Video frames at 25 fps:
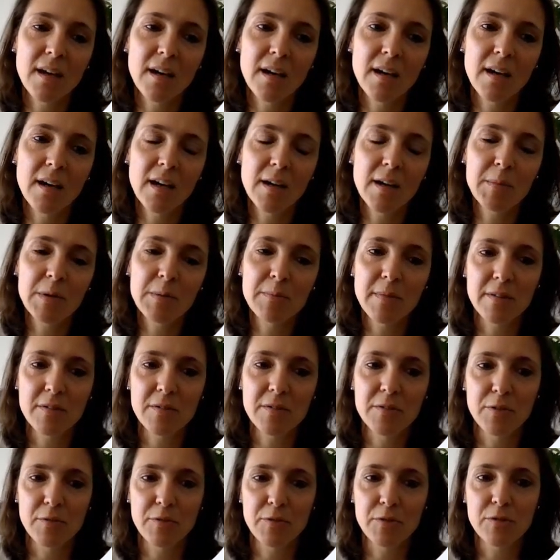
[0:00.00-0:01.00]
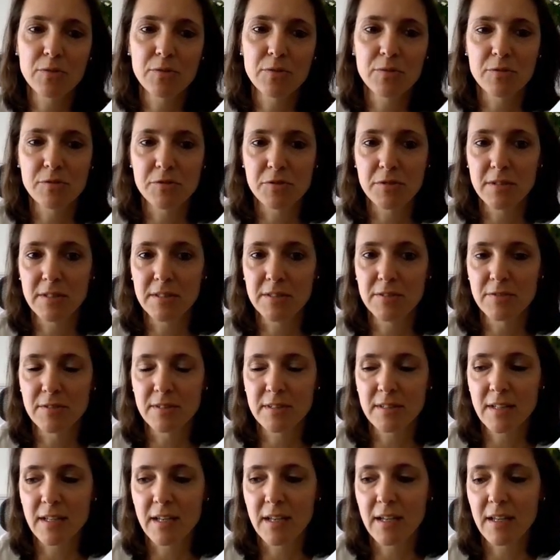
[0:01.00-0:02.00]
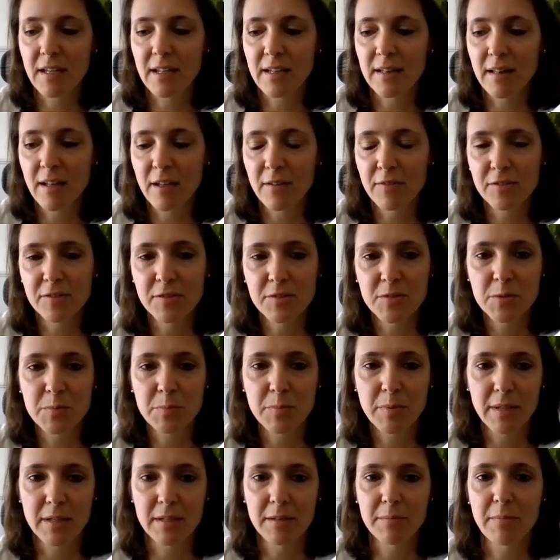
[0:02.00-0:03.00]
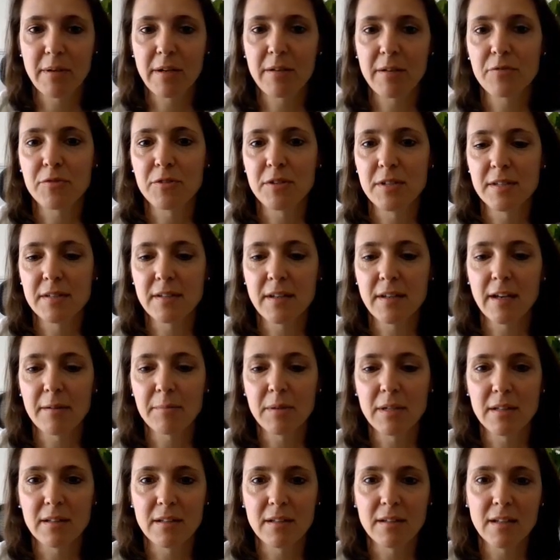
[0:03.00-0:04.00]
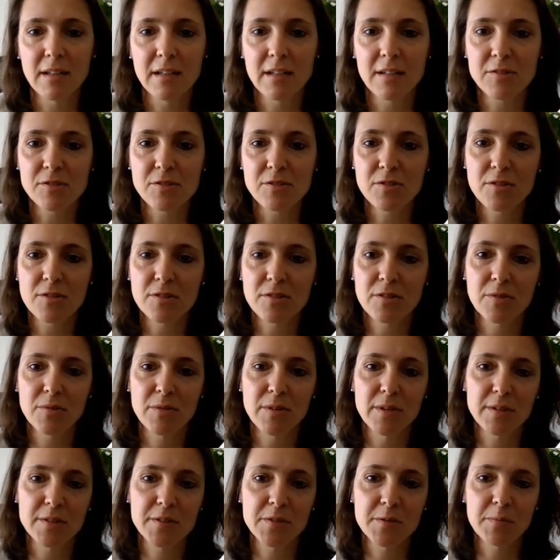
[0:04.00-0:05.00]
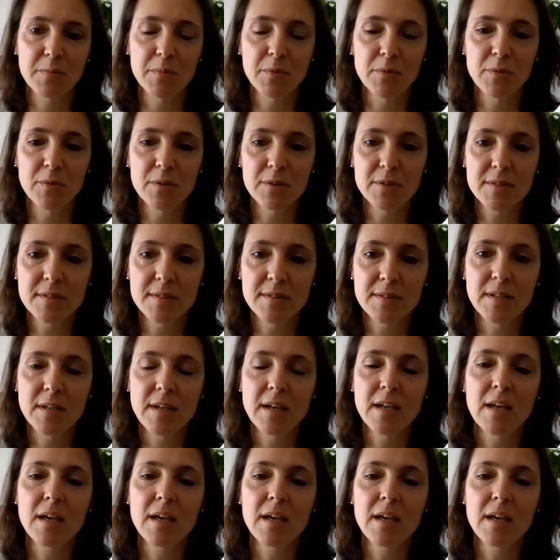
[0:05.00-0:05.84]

I'm a mother of 2 children and love to spend my free time in the nature doing sports.